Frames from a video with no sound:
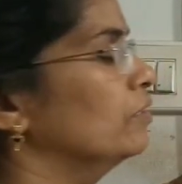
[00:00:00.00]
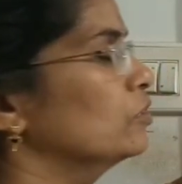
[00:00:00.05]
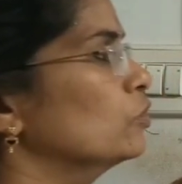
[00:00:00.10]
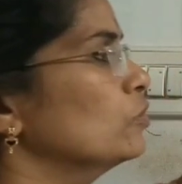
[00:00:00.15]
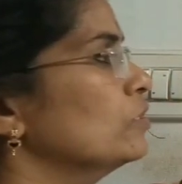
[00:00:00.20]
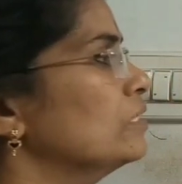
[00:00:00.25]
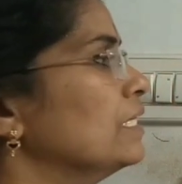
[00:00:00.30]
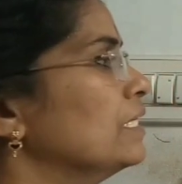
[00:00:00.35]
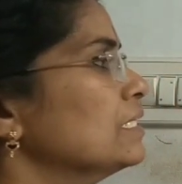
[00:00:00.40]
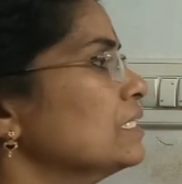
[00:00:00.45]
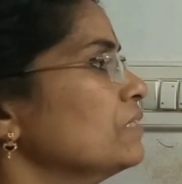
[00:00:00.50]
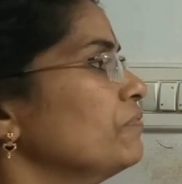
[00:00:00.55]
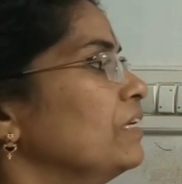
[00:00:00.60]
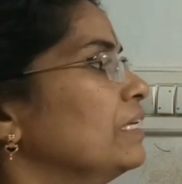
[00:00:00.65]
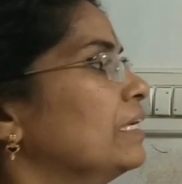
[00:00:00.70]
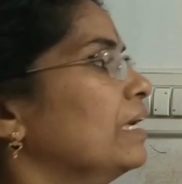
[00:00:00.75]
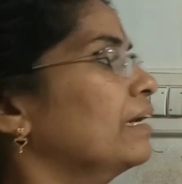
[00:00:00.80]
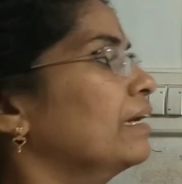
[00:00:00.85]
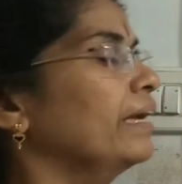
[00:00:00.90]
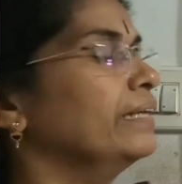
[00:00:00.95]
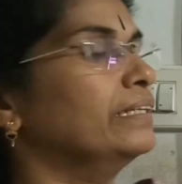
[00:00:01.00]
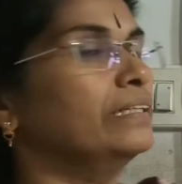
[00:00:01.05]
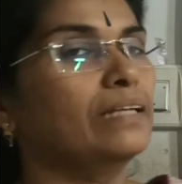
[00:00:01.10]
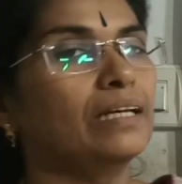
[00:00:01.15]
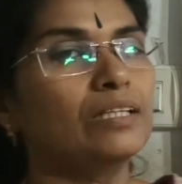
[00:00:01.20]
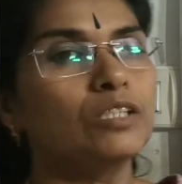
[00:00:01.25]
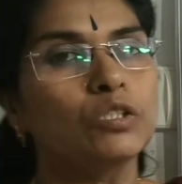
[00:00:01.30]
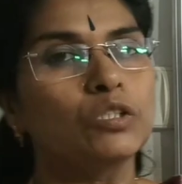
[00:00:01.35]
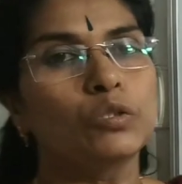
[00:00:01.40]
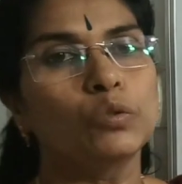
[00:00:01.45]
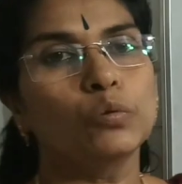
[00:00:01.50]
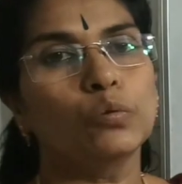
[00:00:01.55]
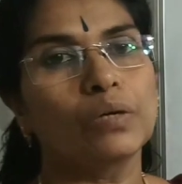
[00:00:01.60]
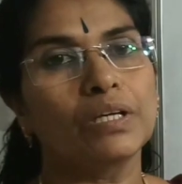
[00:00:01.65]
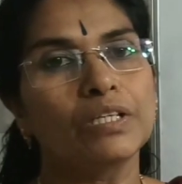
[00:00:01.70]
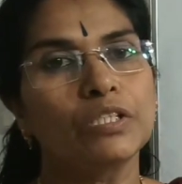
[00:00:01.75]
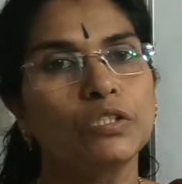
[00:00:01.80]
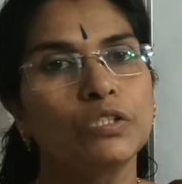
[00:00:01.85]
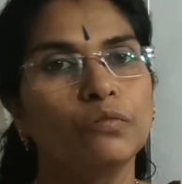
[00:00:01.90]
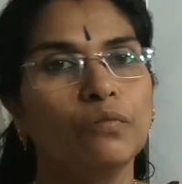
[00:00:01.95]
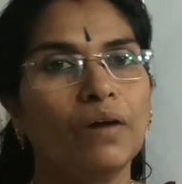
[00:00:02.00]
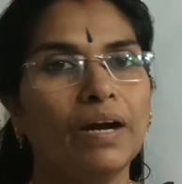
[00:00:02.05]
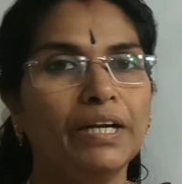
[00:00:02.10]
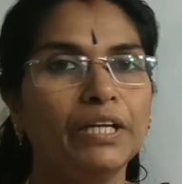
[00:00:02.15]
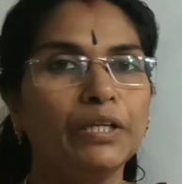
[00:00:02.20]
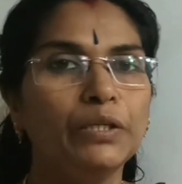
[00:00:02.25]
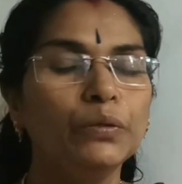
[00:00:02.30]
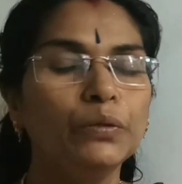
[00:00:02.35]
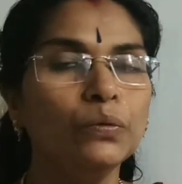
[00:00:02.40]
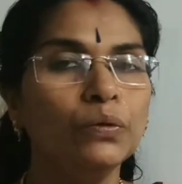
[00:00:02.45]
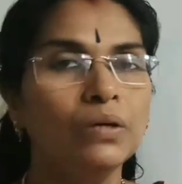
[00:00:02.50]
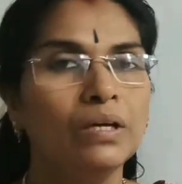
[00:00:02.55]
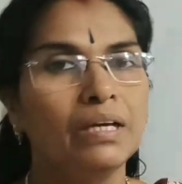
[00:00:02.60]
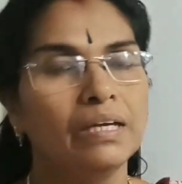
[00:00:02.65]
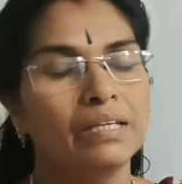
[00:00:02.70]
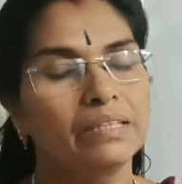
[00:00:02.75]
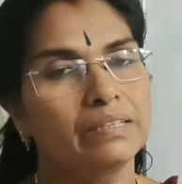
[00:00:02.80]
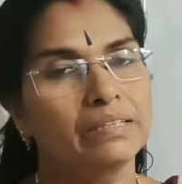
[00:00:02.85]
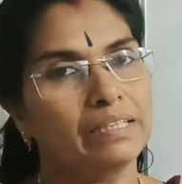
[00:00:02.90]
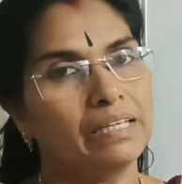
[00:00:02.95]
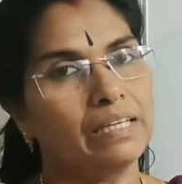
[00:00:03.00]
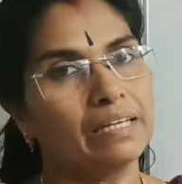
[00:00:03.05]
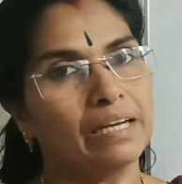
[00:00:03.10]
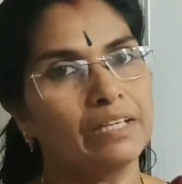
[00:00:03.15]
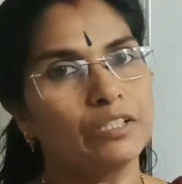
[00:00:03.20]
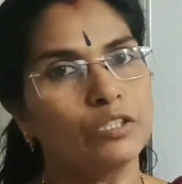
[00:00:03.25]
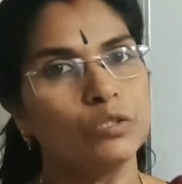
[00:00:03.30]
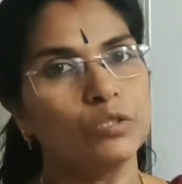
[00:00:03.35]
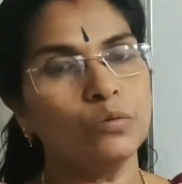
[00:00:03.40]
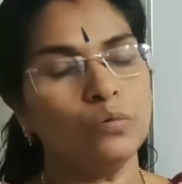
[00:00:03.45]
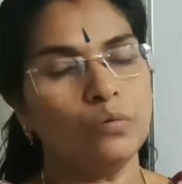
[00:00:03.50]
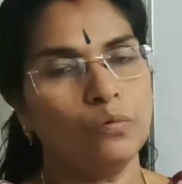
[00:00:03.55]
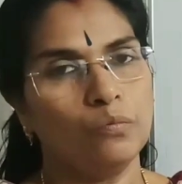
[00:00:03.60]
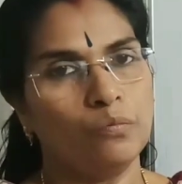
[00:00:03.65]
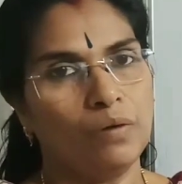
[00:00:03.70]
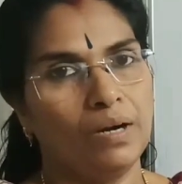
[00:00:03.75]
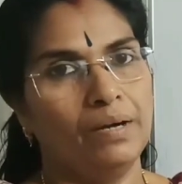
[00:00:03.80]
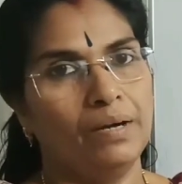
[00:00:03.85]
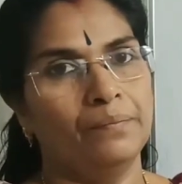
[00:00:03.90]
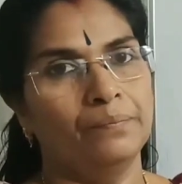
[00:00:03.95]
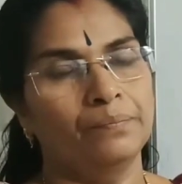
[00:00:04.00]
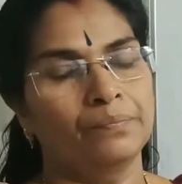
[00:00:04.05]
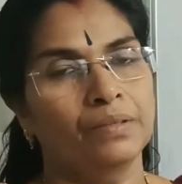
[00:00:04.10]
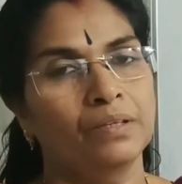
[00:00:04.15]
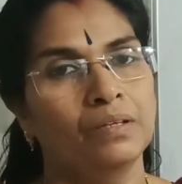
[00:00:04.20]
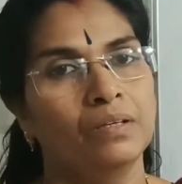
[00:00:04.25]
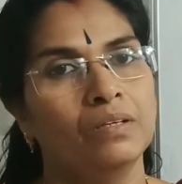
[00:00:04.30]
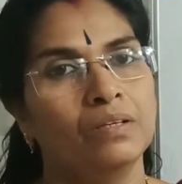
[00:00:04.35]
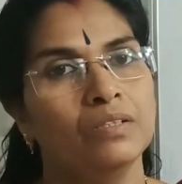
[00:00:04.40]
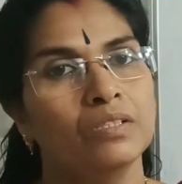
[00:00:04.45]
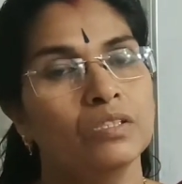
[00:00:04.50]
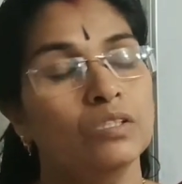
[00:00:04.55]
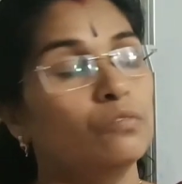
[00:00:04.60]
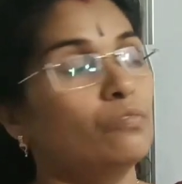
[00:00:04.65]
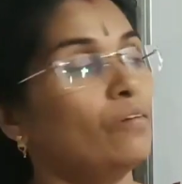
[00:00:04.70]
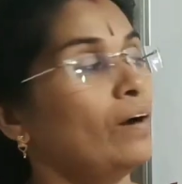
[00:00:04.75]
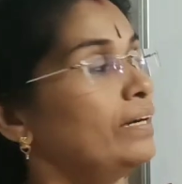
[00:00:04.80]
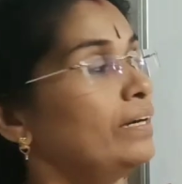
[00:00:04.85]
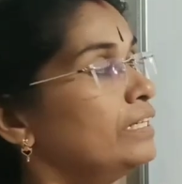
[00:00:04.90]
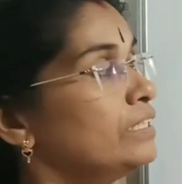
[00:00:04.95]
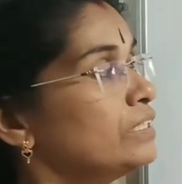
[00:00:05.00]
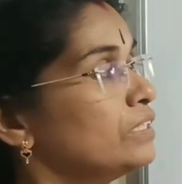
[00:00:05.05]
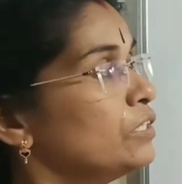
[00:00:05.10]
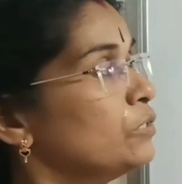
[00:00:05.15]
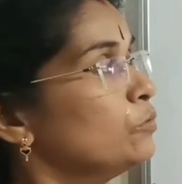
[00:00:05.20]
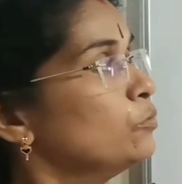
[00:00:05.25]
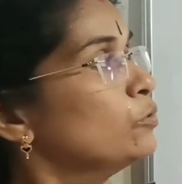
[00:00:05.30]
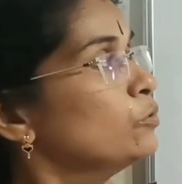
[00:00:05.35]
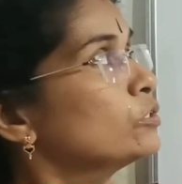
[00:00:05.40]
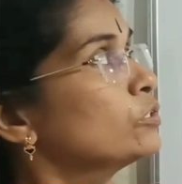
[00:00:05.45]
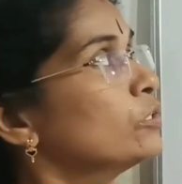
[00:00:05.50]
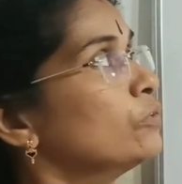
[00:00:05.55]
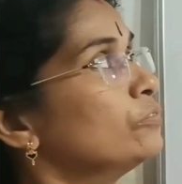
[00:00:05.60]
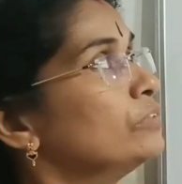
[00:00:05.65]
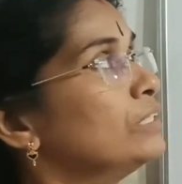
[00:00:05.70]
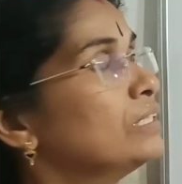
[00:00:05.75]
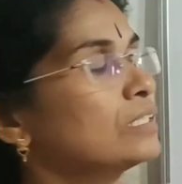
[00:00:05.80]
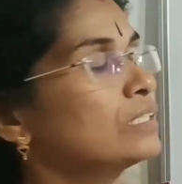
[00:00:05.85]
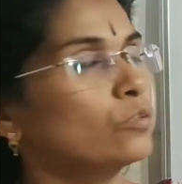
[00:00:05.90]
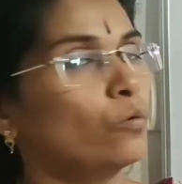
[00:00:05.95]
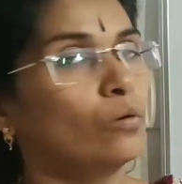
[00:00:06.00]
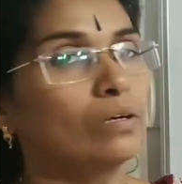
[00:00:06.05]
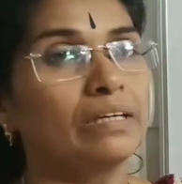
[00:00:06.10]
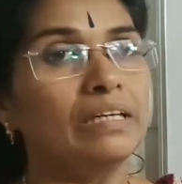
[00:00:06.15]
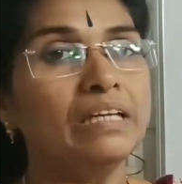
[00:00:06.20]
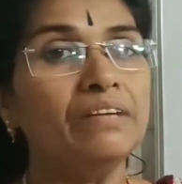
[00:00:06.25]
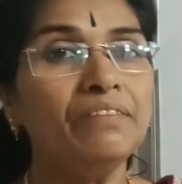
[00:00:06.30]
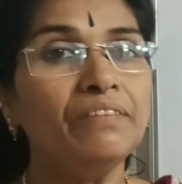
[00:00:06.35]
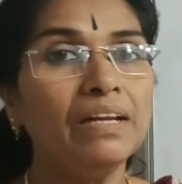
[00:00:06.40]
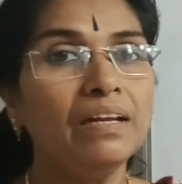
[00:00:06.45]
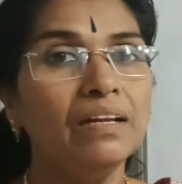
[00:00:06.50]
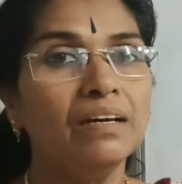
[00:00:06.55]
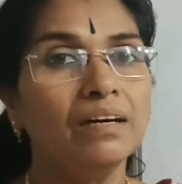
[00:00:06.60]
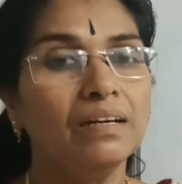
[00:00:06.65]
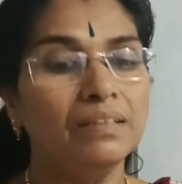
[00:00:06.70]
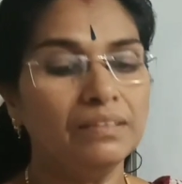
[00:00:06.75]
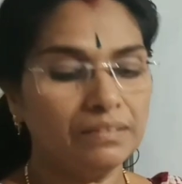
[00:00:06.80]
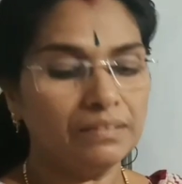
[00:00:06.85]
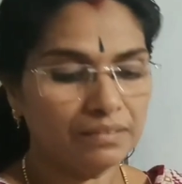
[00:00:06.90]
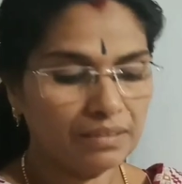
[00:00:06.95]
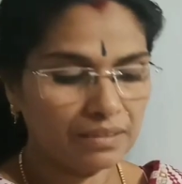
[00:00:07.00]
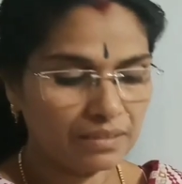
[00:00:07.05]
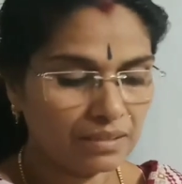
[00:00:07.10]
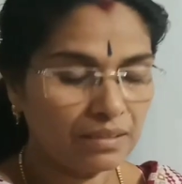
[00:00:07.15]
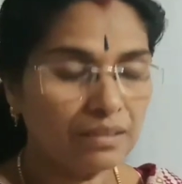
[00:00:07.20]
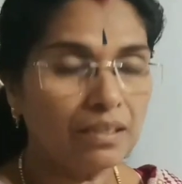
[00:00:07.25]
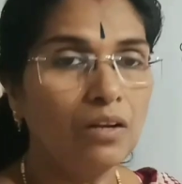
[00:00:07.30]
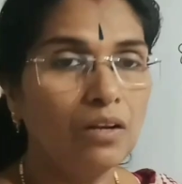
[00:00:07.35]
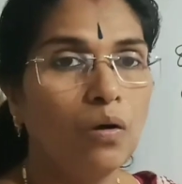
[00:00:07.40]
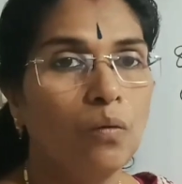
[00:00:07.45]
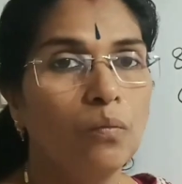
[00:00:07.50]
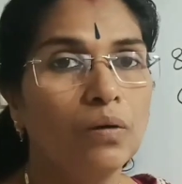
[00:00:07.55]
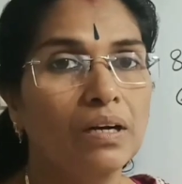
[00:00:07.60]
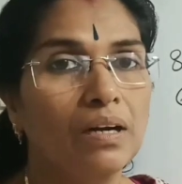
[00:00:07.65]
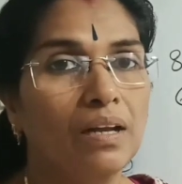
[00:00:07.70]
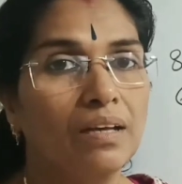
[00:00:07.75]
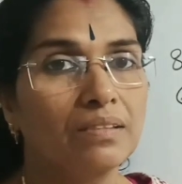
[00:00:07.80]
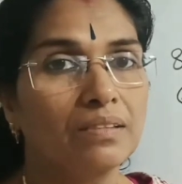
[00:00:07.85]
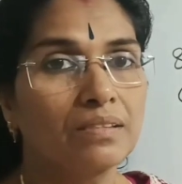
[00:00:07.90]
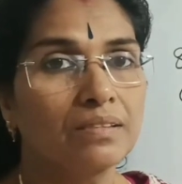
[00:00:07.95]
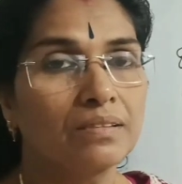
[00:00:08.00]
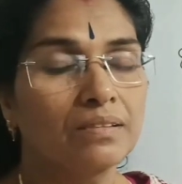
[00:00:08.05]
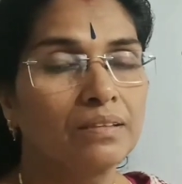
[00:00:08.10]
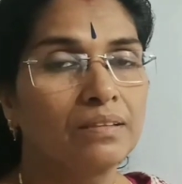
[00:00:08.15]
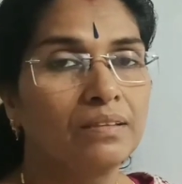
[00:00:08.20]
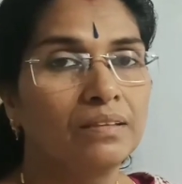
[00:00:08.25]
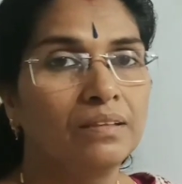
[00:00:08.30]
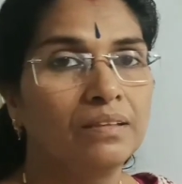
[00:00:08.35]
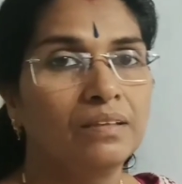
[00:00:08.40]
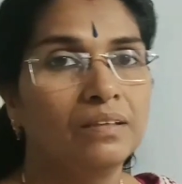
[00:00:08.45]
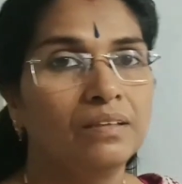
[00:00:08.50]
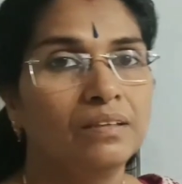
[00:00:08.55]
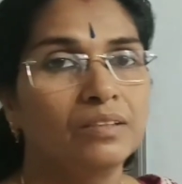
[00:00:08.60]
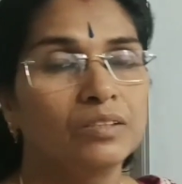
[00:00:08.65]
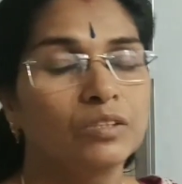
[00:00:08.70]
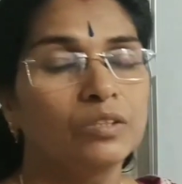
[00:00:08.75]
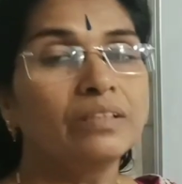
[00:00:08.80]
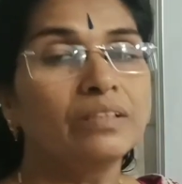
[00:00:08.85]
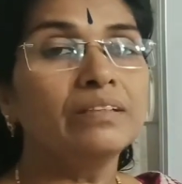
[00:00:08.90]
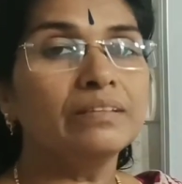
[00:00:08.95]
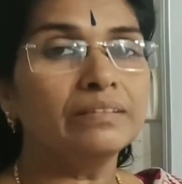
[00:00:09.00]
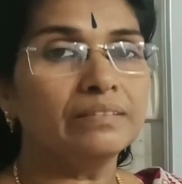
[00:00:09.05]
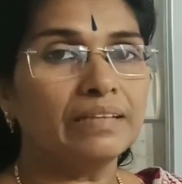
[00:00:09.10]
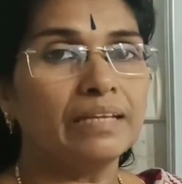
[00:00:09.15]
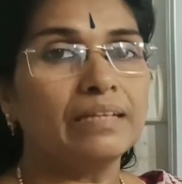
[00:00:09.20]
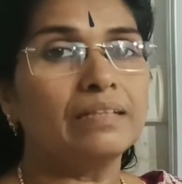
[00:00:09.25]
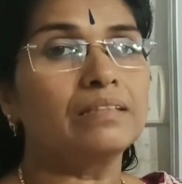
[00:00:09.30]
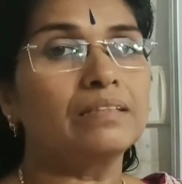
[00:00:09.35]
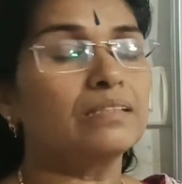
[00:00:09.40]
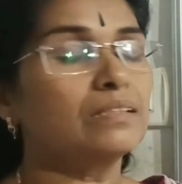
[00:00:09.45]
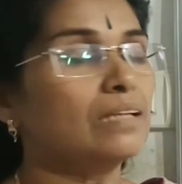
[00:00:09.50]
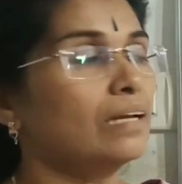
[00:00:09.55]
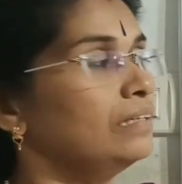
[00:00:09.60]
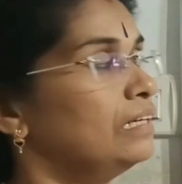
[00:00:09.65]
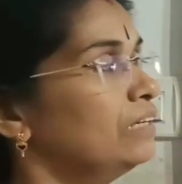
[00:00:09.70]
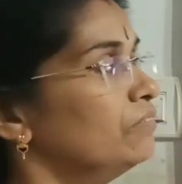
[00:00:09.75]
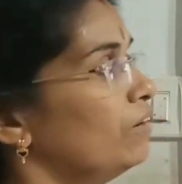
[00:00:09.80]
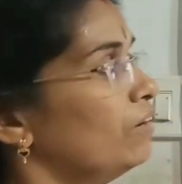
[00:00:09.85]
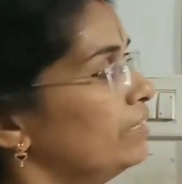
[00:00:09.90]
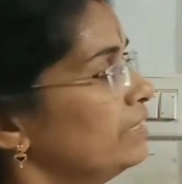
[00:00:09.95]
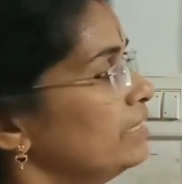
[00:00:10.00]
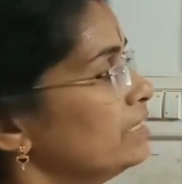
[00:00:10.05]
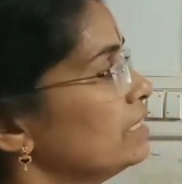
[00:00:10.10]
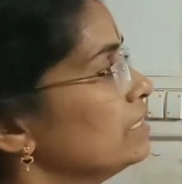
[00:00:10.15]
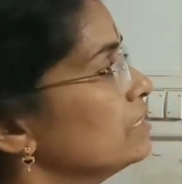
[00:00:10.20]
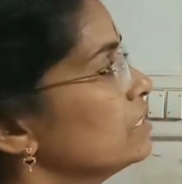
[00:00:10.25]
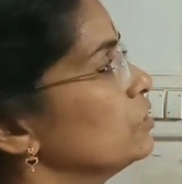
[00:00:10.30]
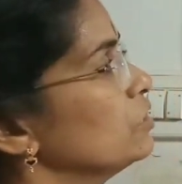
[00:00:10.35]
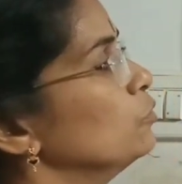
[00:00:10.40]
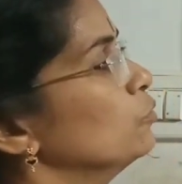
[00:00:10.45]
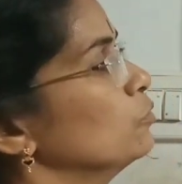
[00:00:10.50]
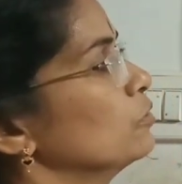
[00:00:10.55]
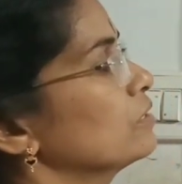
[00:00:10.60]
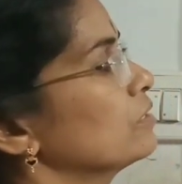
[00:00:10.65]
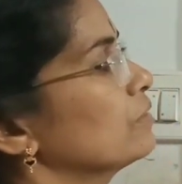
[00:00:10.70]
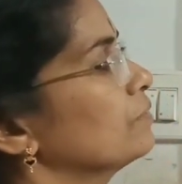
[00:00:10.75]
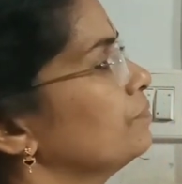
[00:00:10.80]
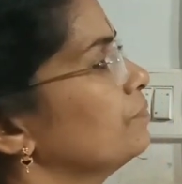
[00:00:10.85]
So 6 we can write it as 2 raised to 1 into 3 raised to 1. So what is the use of this? Already we learned this in the lower class. So in 10th standard, what is its use?